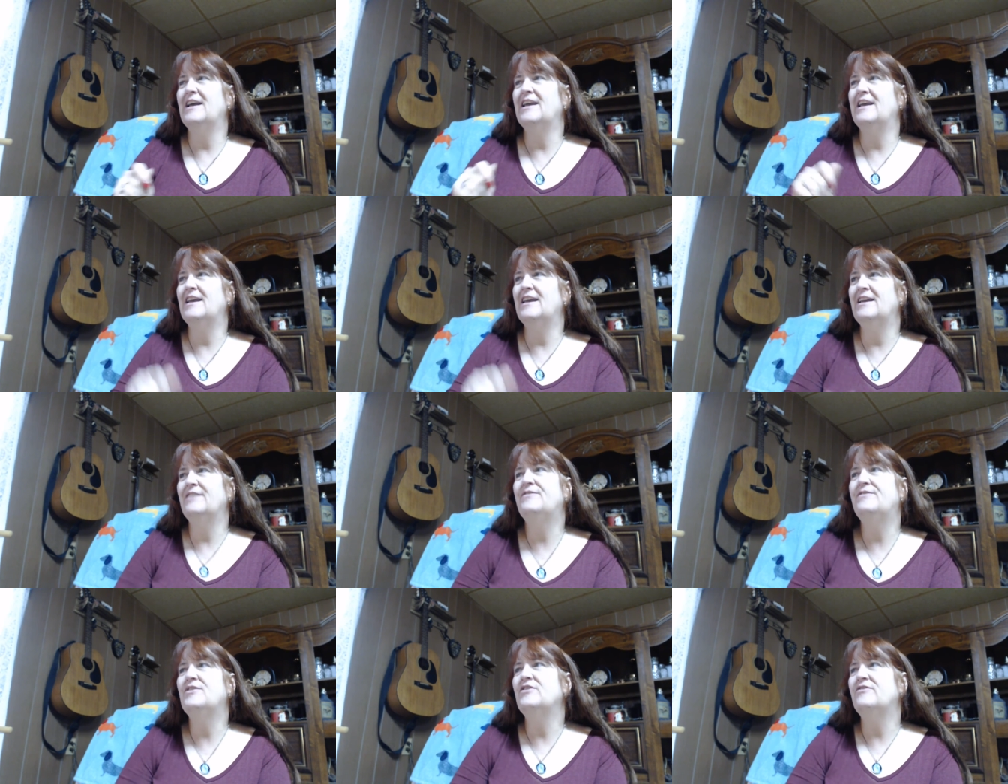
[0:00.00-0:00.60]

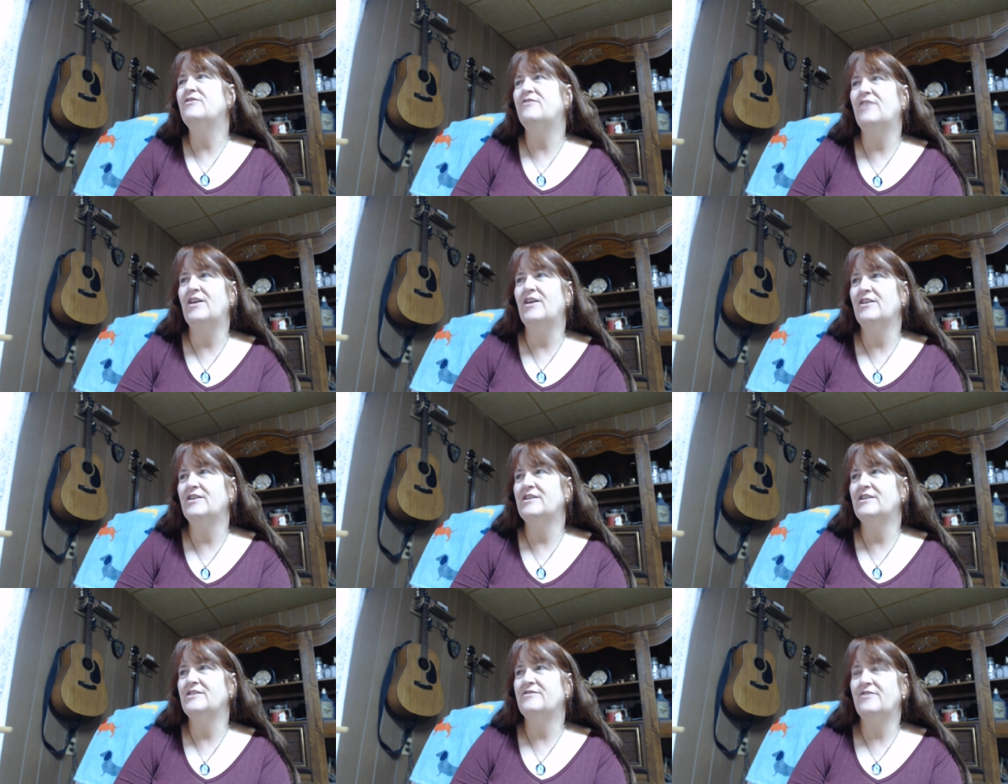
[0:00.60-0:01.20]
If you
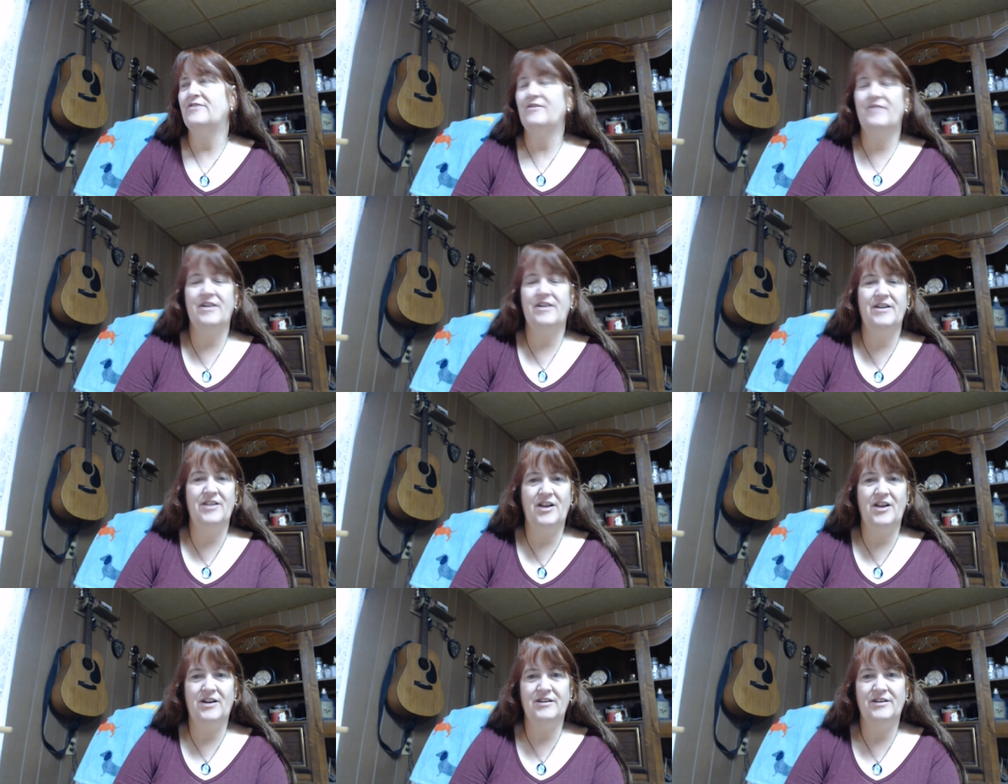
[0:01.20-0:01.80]
followed us for very
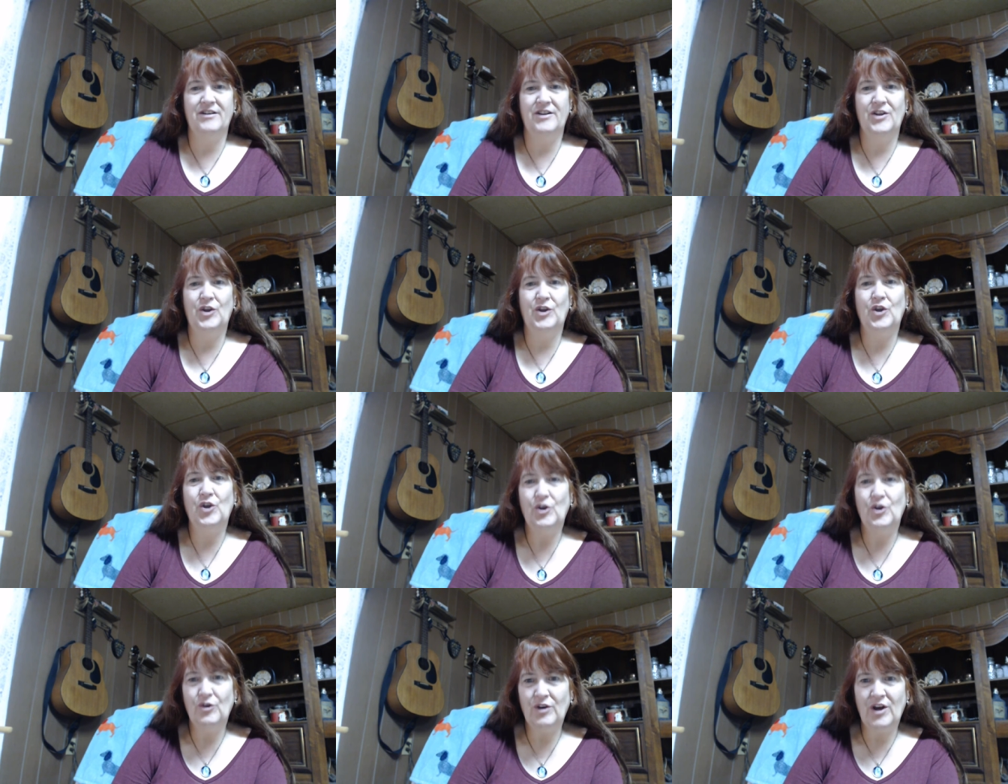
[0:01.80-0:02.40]
long,
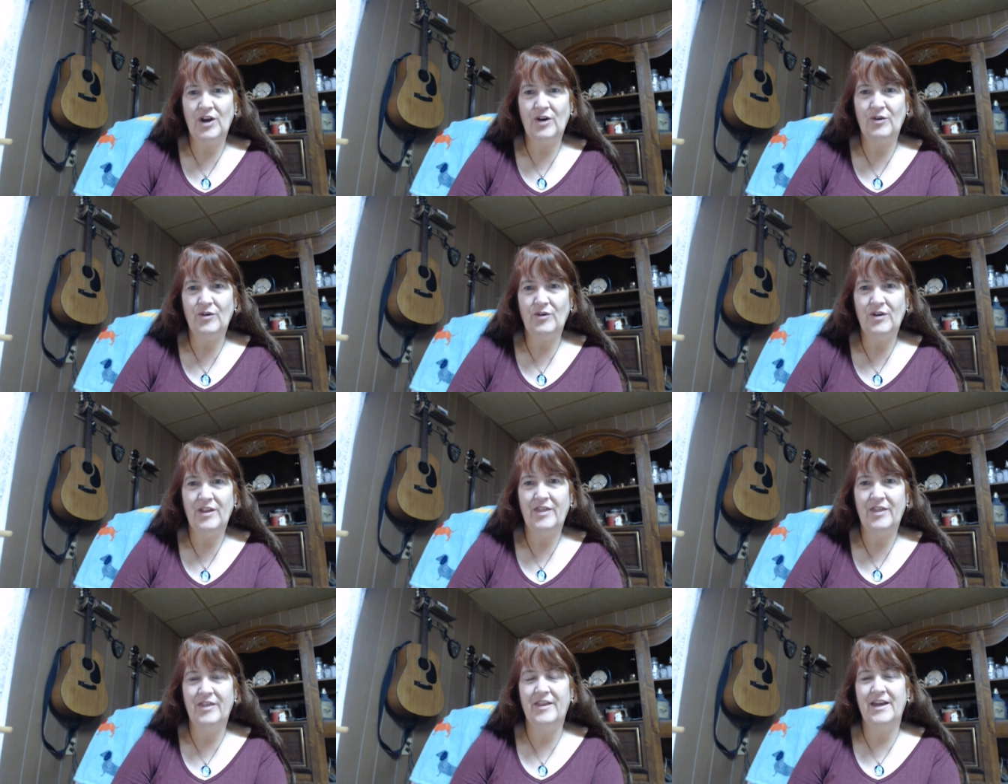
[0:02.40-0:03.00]
you know
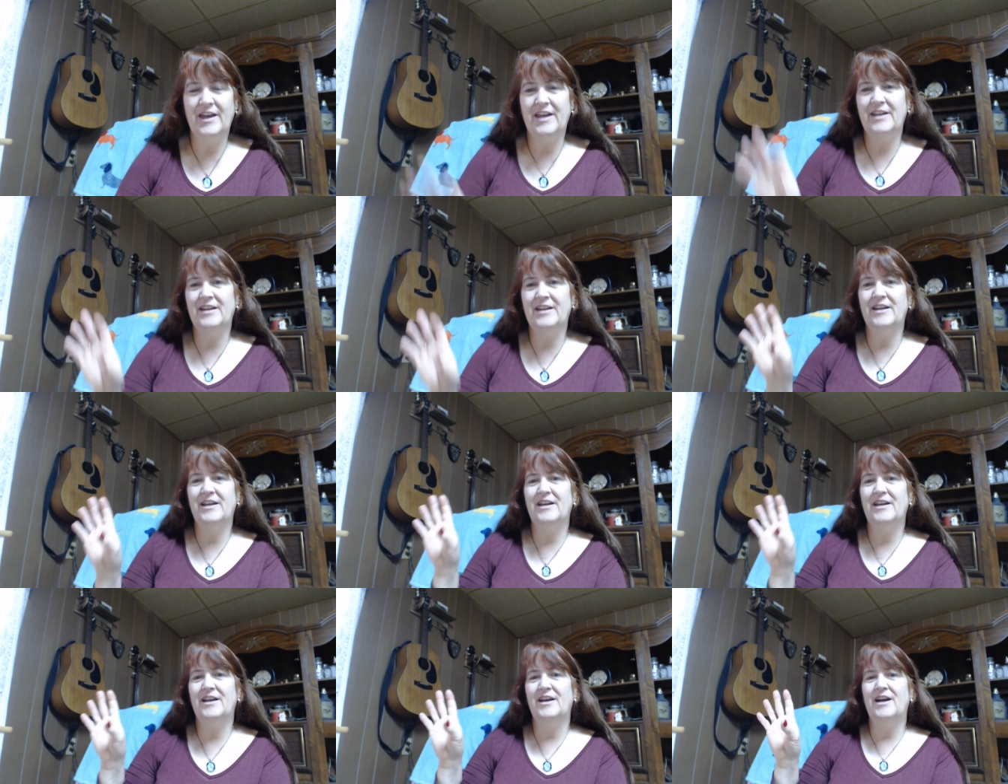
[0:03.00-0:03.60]
that
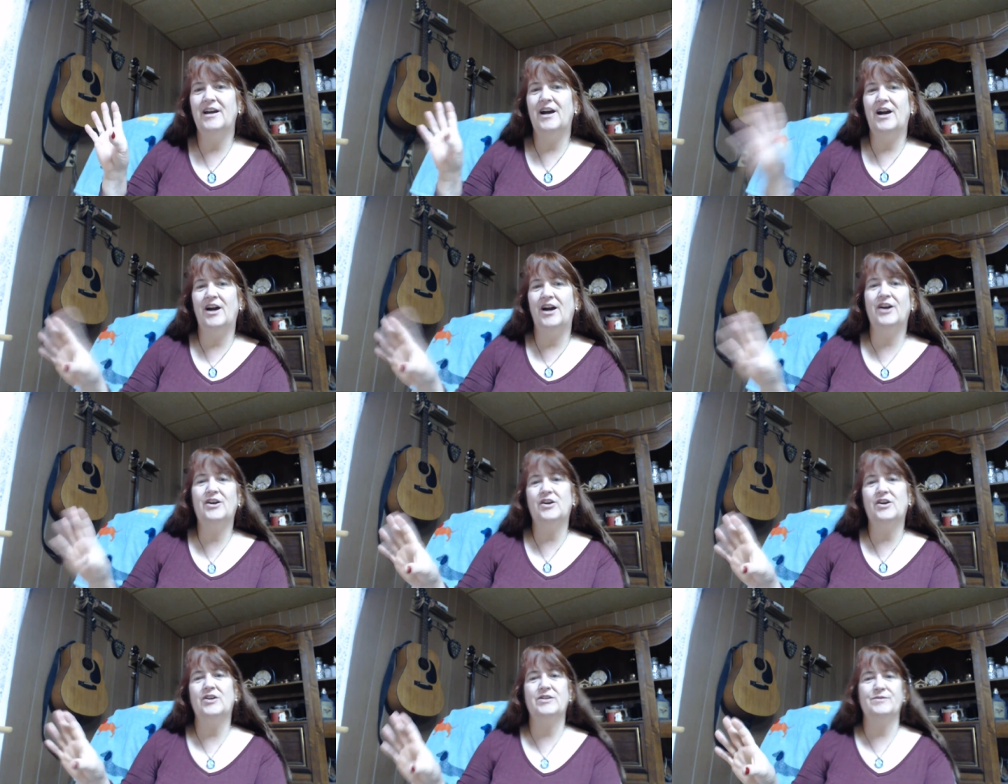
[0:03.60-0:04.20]
our
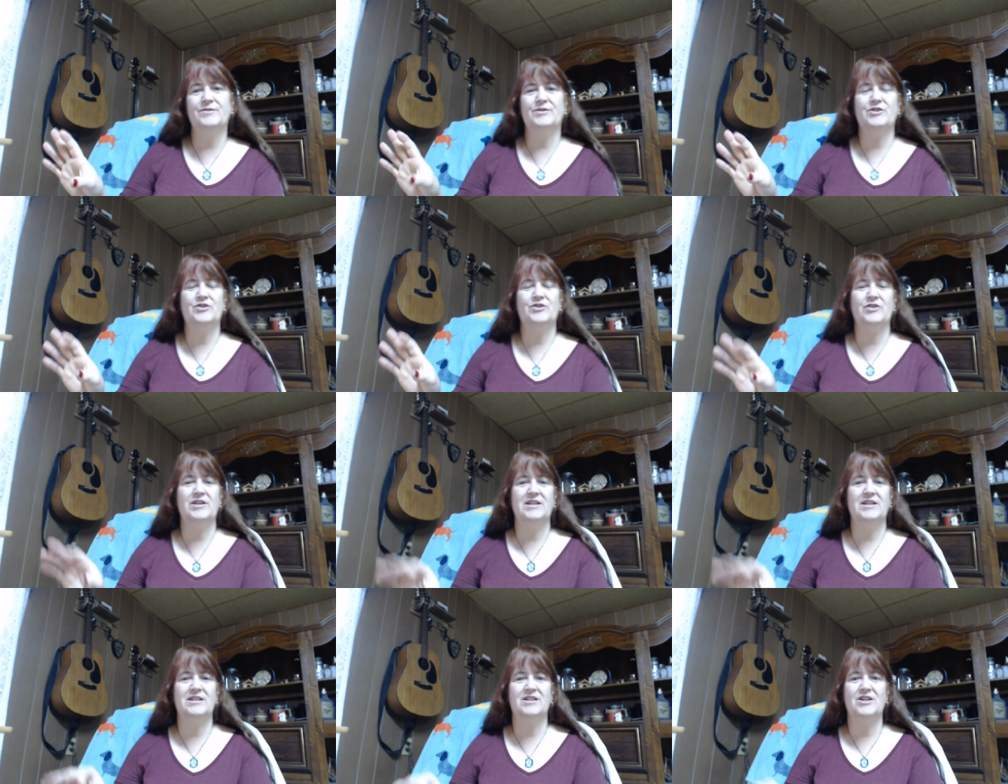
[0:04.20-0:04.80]
Christmas
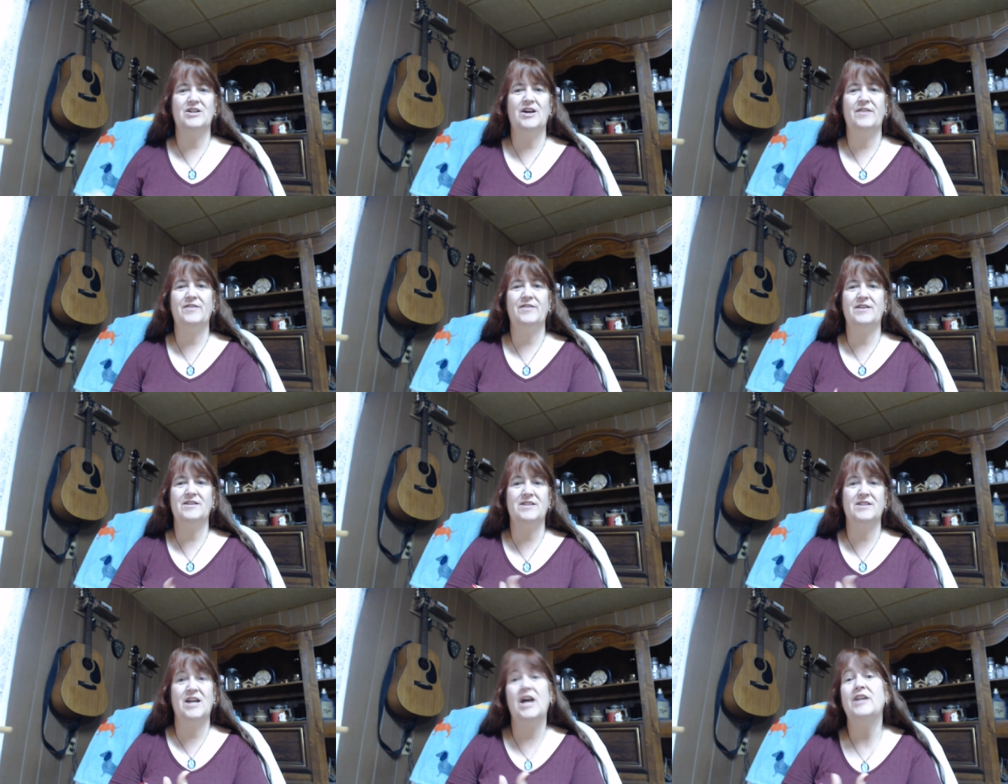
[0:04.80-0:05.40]
tree is not
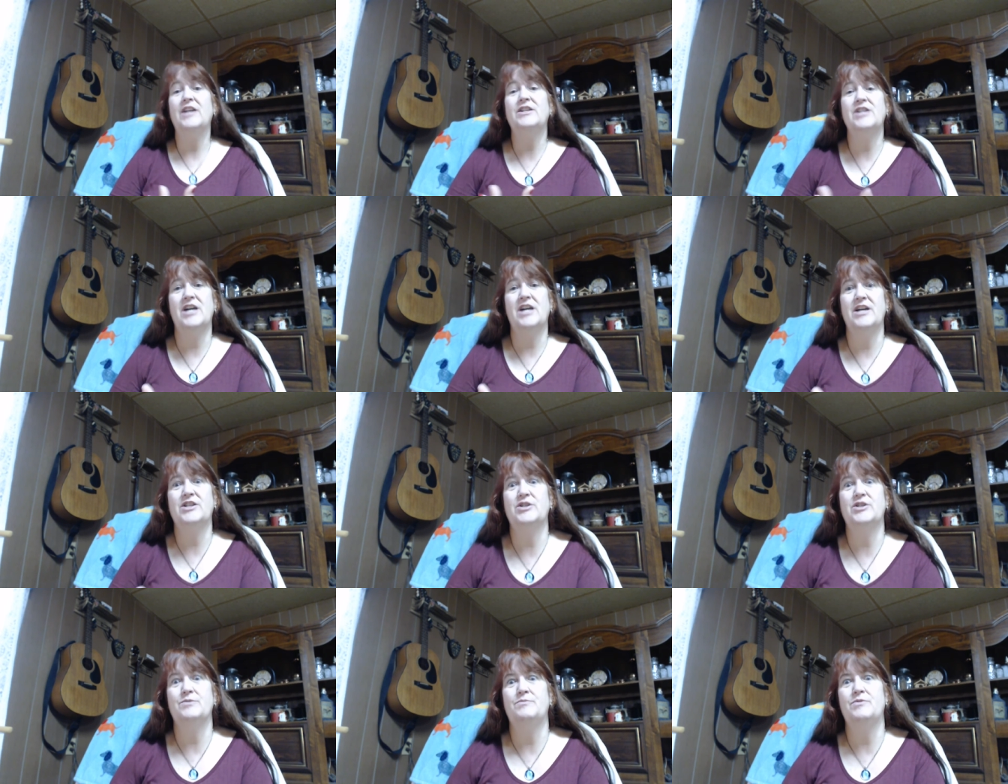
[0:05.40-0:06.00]
this
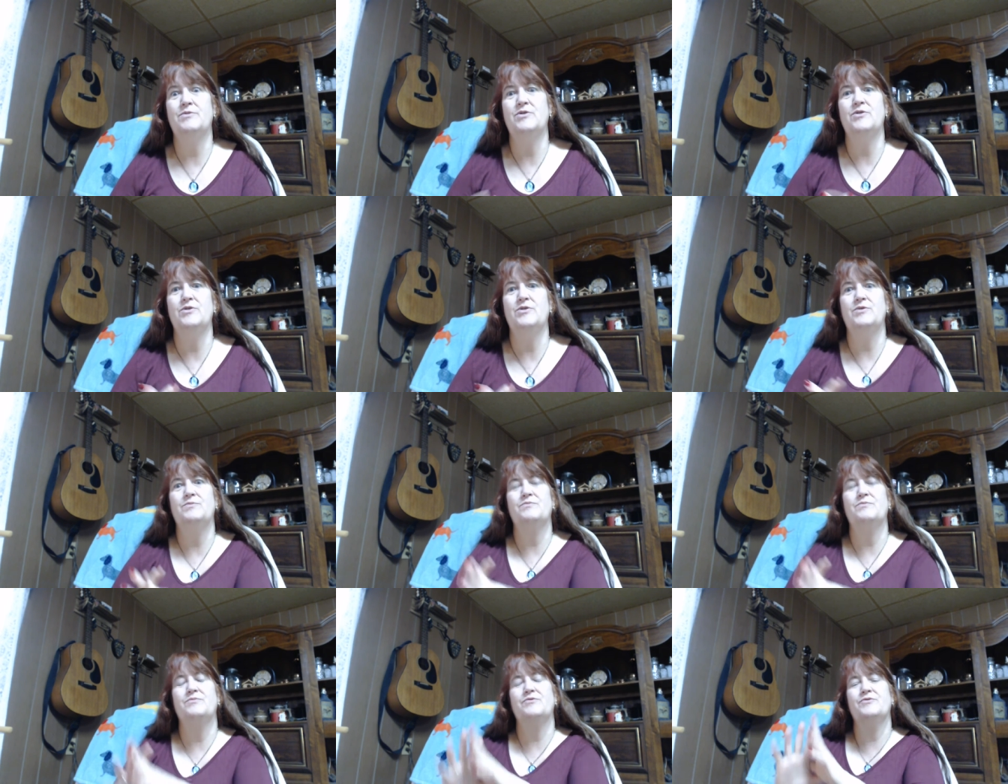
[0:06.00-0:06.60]
untouchable,
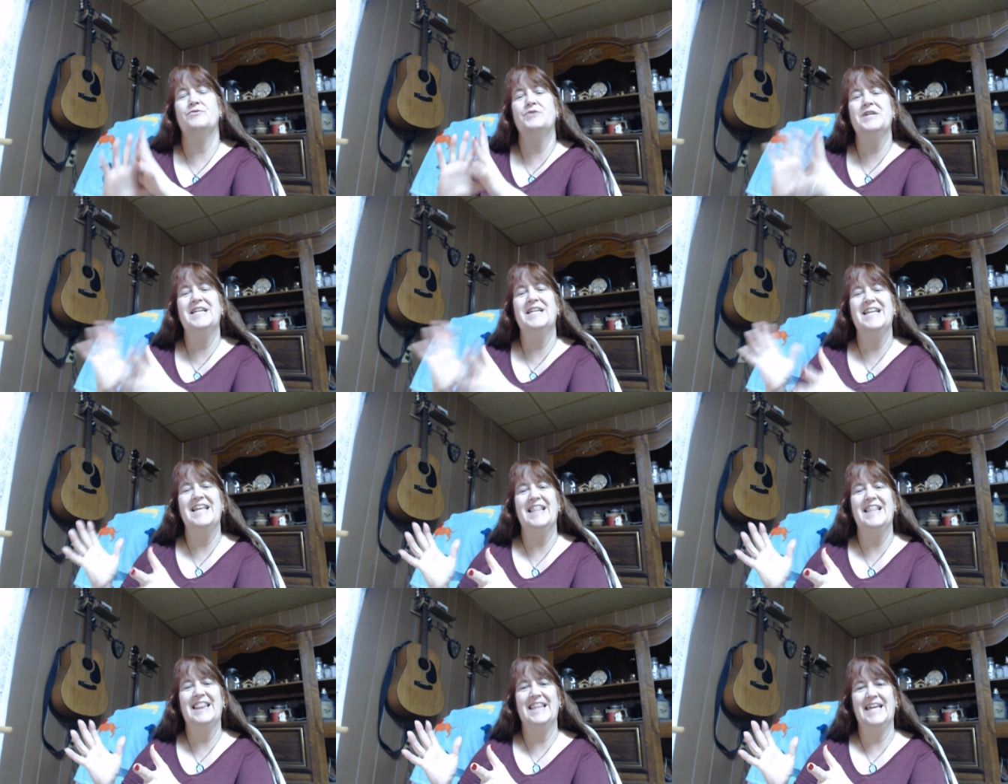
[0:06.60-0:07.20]

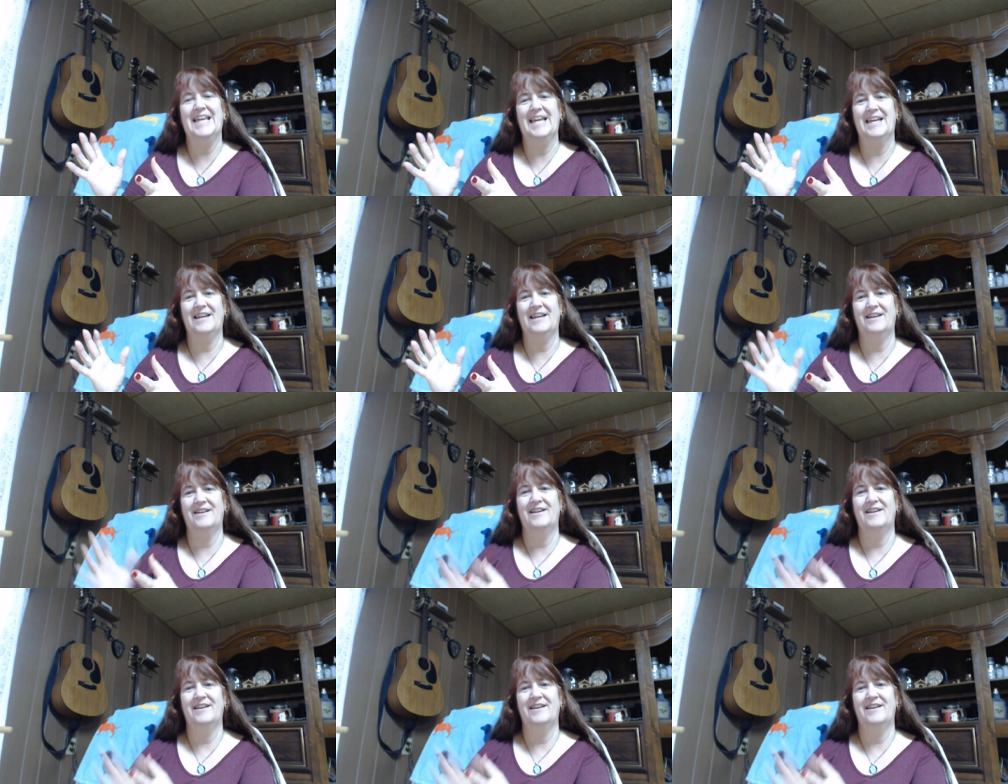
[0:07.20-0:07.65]
pretty thing.